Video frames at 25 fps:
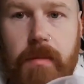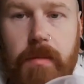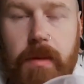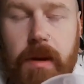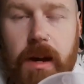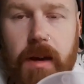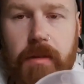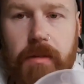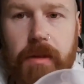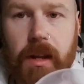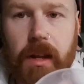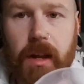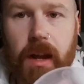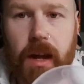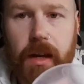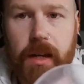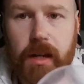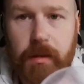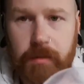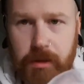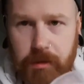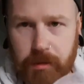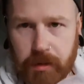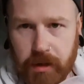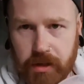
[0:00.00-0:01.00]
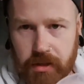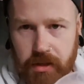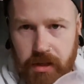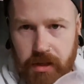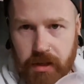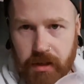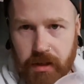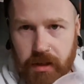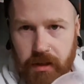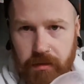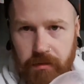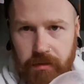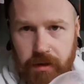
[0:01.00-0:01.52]
But I really like them, to be honest. I
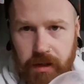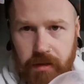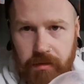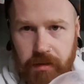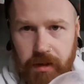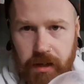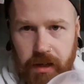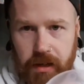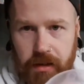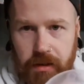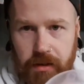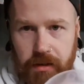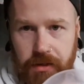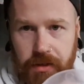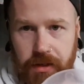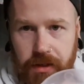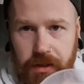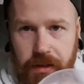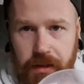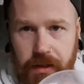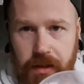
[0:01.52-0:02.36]
think they look really, really good.